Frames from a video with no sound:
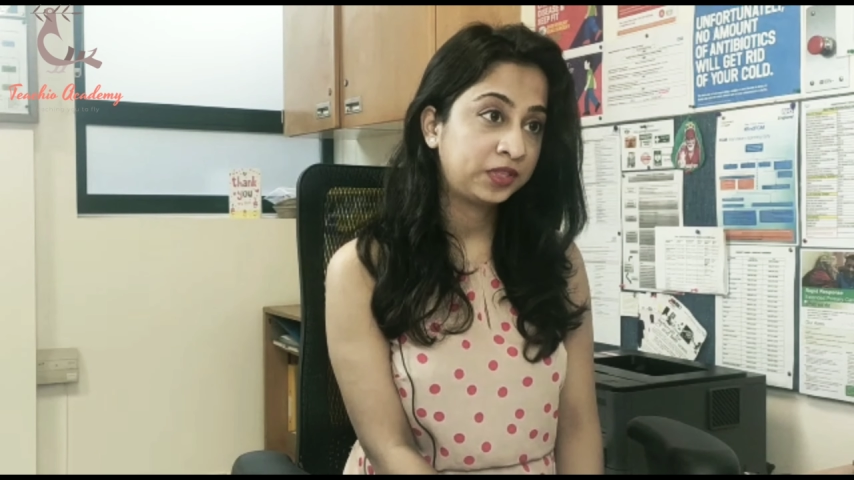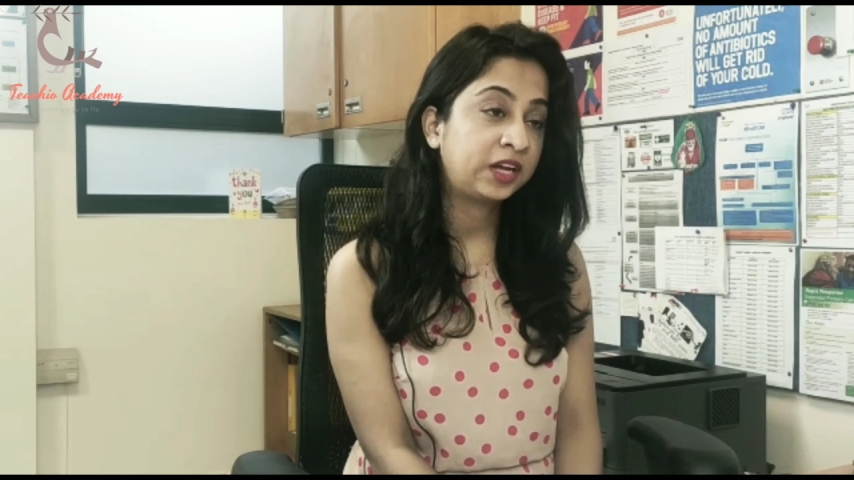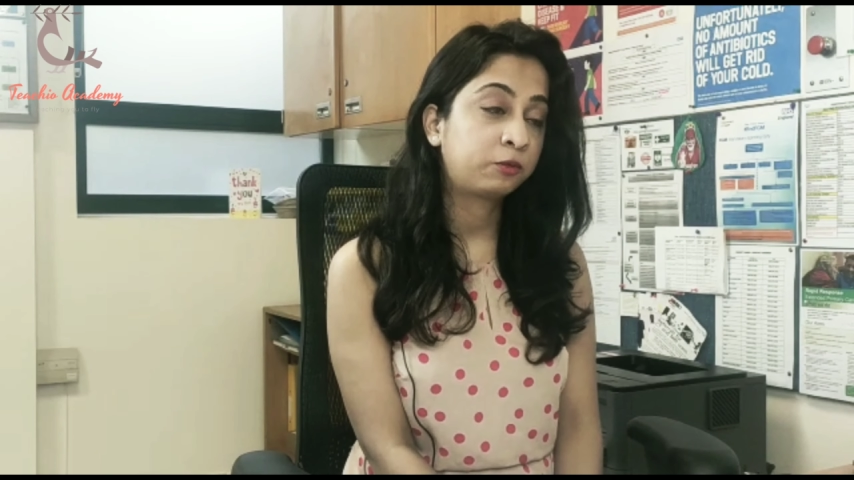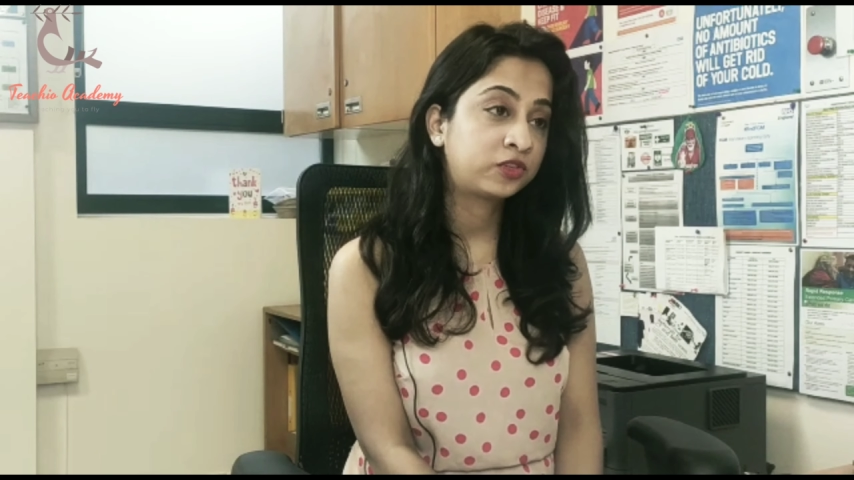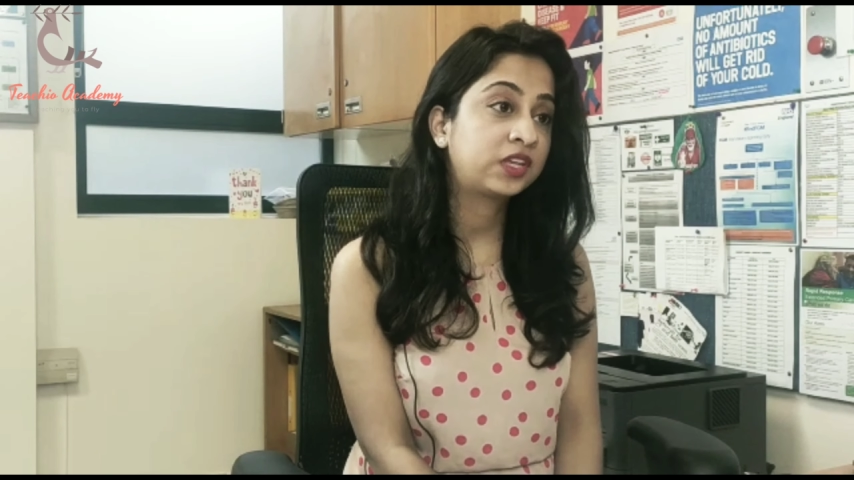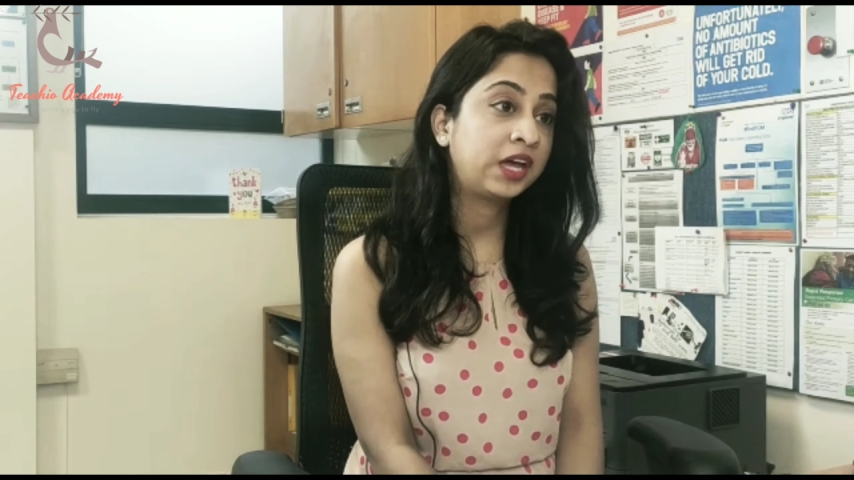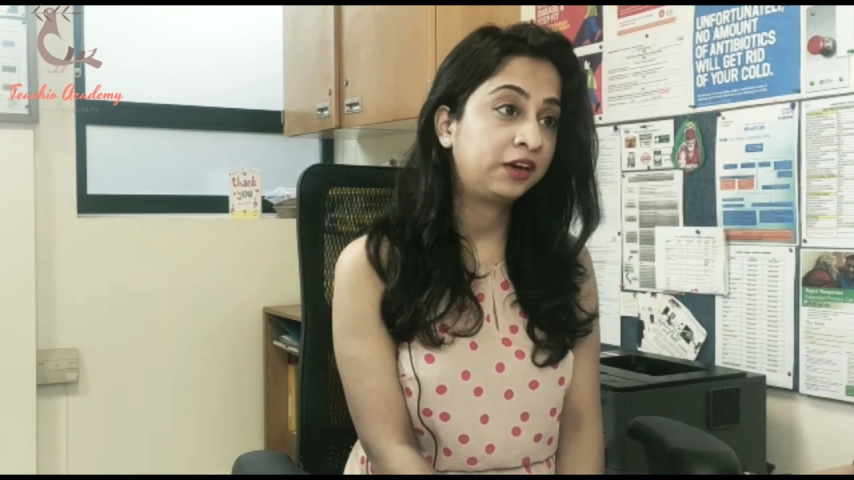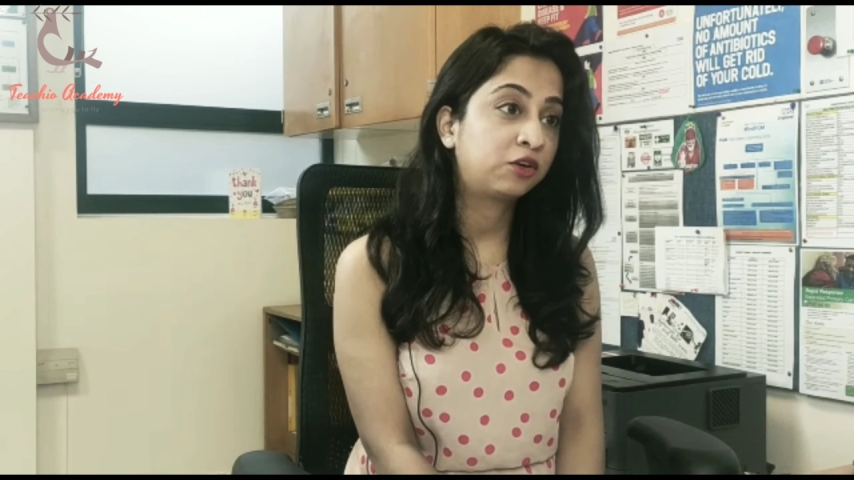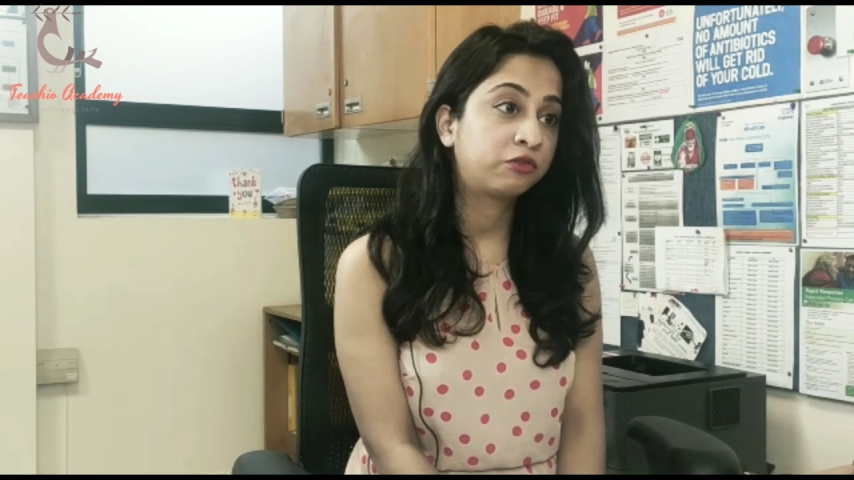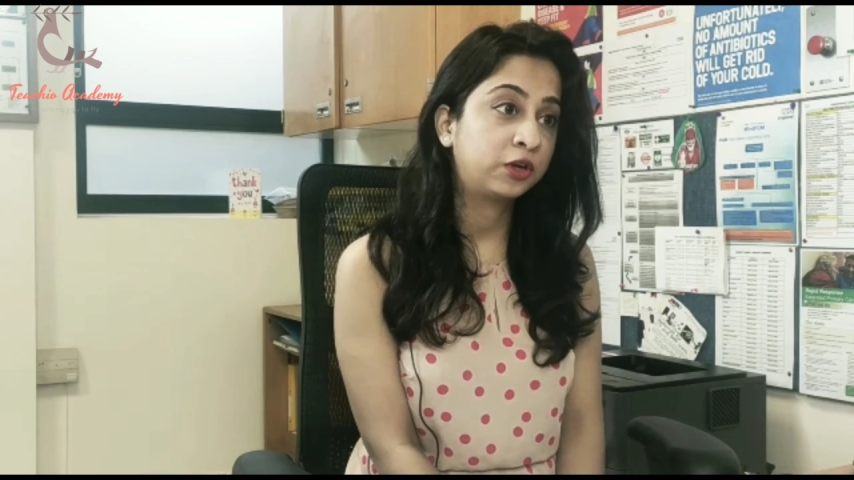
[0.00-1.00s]
but that was the
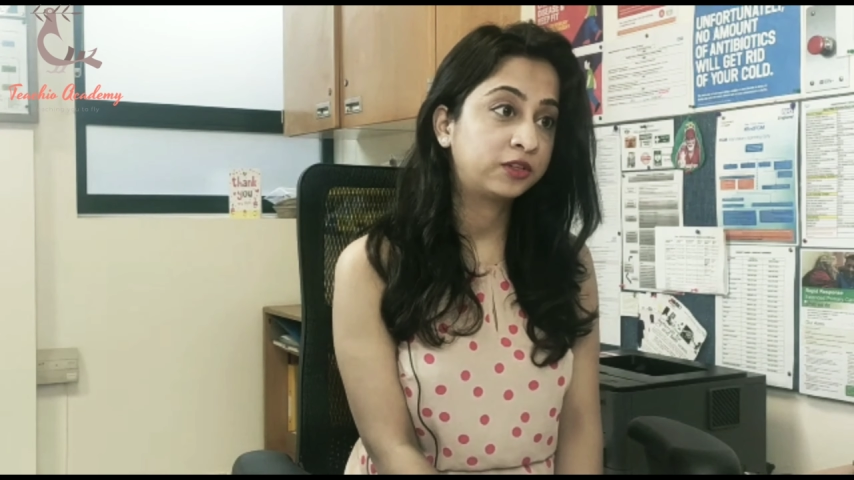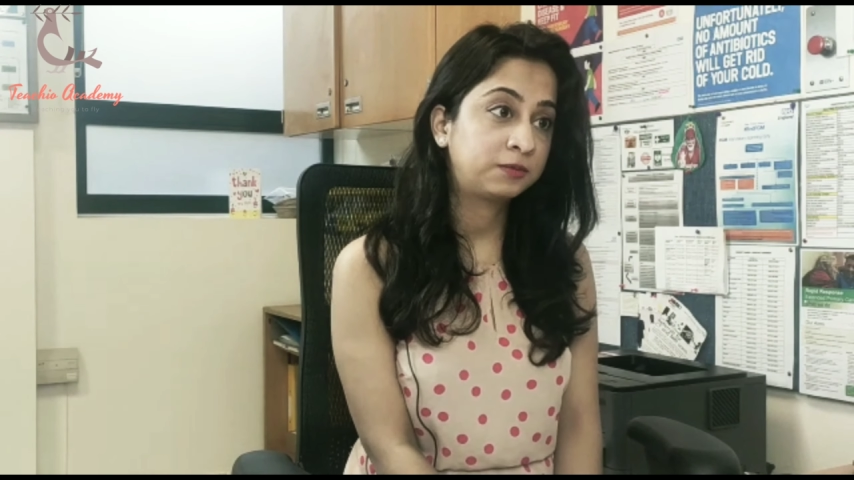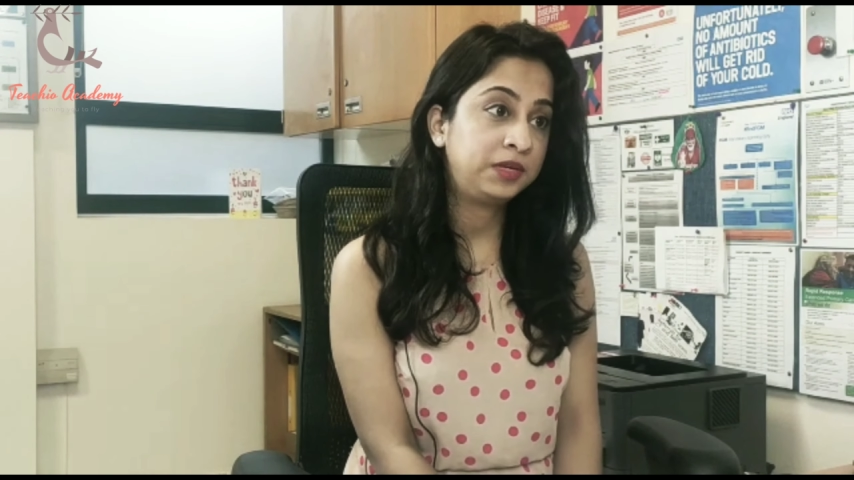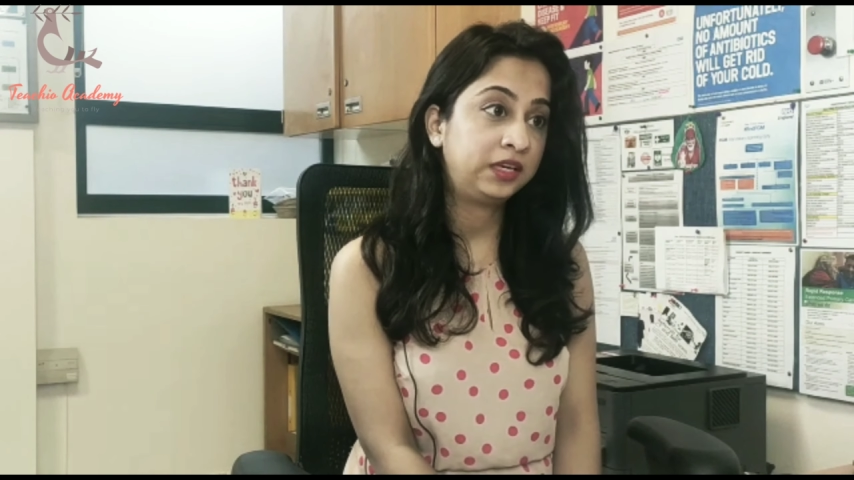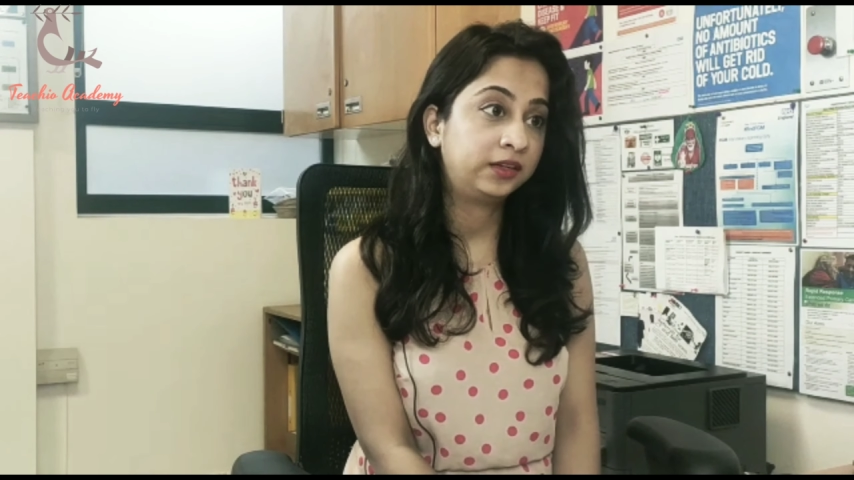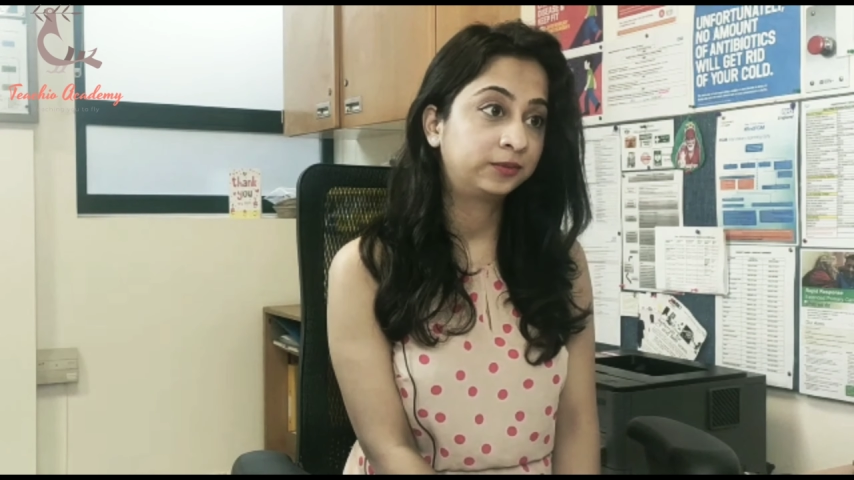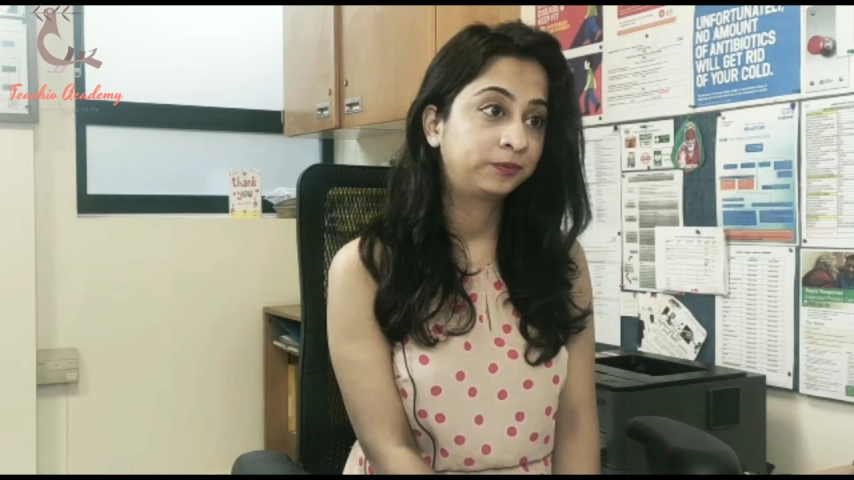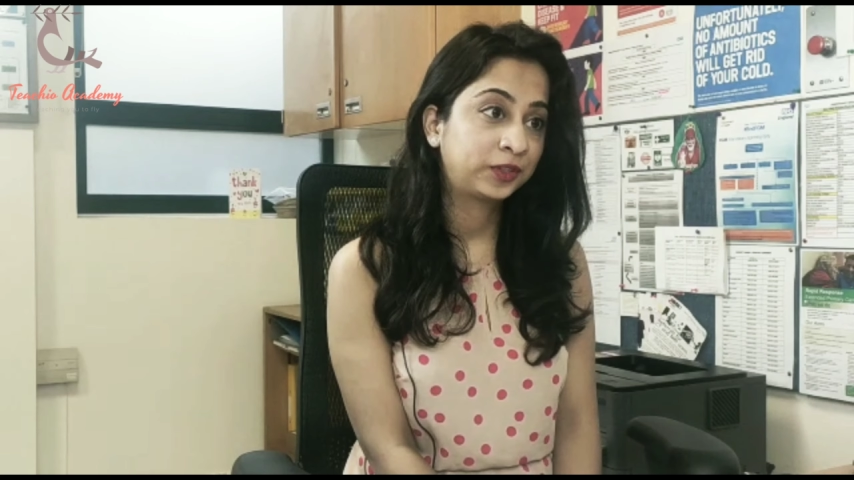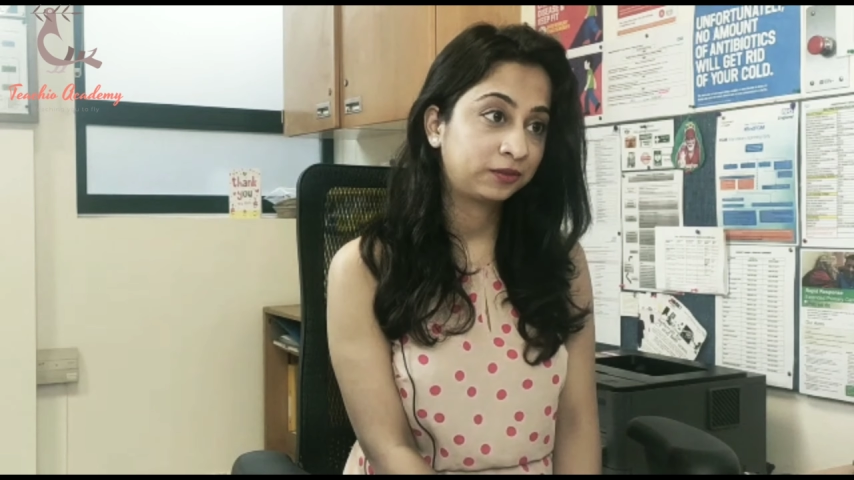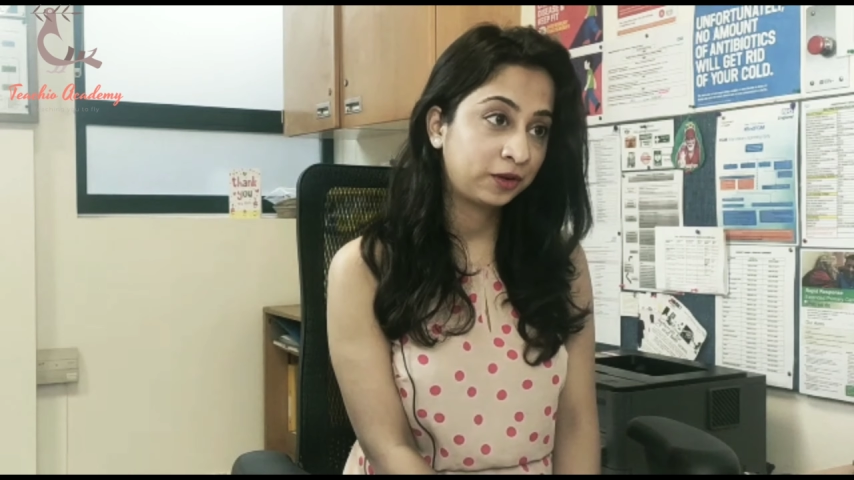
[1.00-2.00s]
end of your speaking.